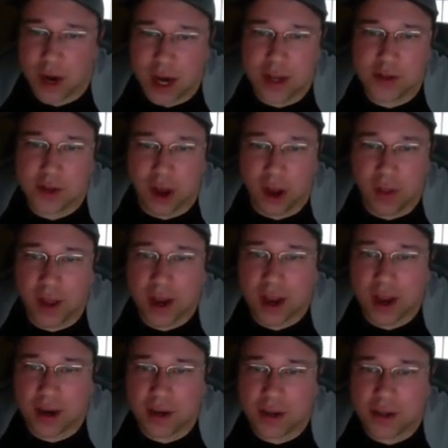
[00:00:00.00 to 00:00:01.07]
all that kind of
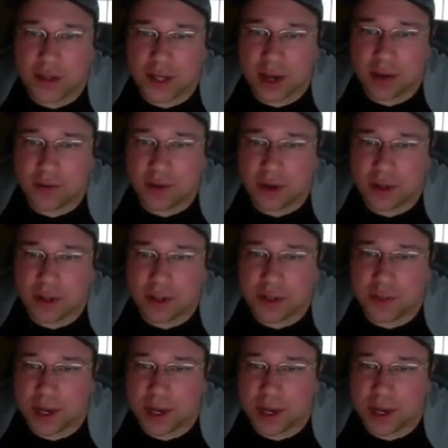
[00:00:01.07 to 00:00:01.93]
good stuff during this span.